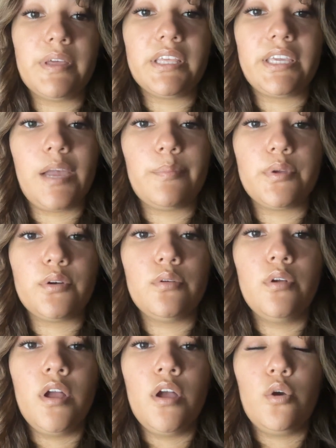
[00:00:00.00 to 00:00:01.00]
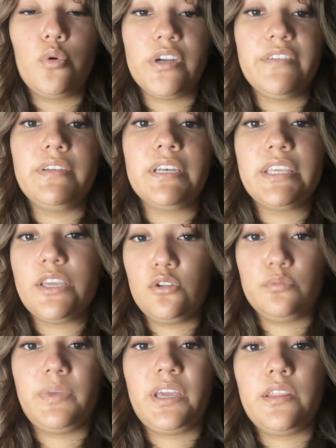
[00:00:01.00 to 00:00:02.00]
by the Capitol or even
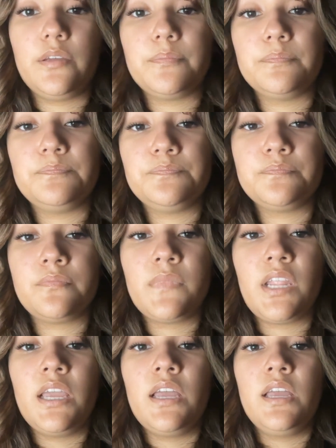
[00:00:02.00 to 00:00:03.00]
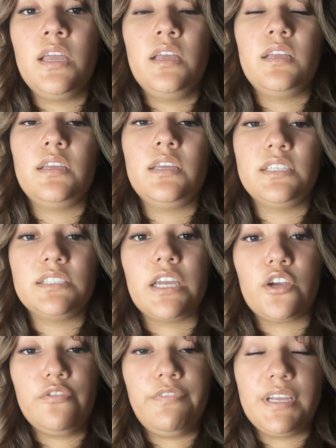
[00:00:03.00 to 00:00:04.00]
killed by them. His
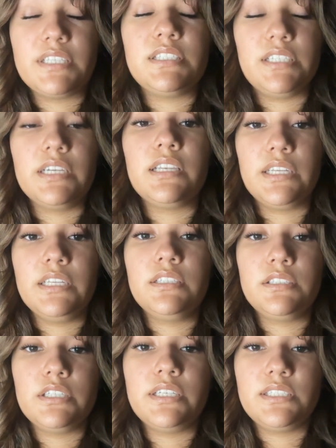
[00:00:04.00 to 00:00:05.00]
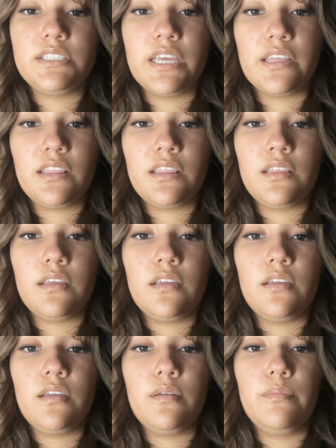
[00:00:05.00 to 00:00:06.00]
sacrifice did lead to his death,
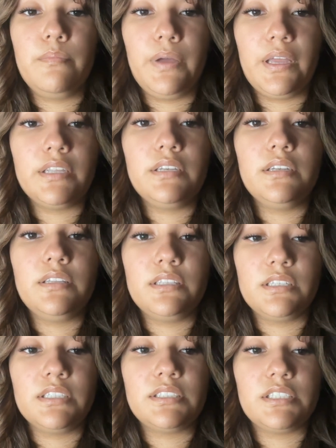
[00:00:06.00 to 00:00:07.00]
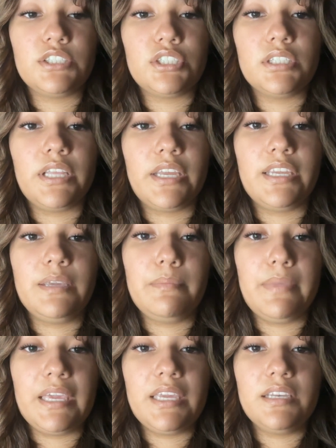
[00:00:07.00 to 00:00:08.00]
but the decision that he
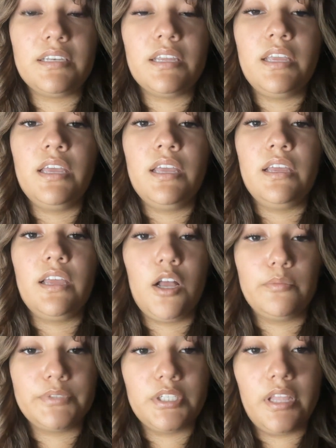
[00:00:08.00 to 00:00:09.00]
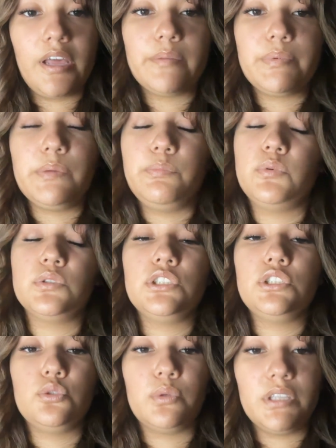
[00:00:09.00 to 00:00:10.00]
made helped a lot of people to
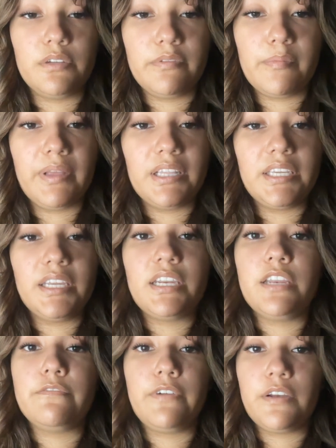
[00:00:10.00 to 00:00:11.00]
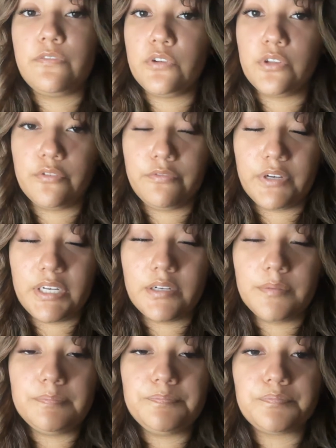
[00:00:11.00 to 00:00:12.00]
join the rebellion and fight for their
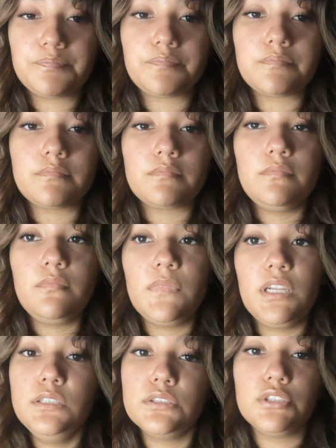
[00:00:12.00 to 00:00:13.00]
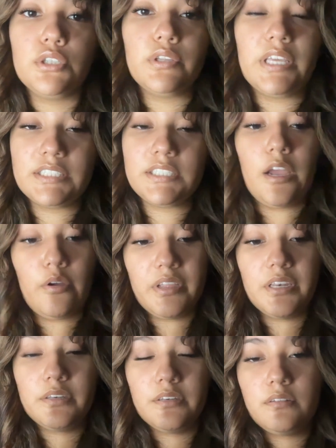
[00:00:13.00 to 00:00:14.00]
freedom. So that's how
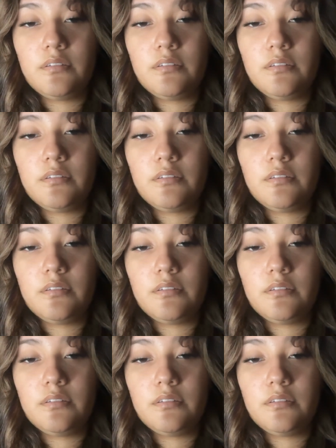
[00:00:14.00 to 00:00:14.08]
it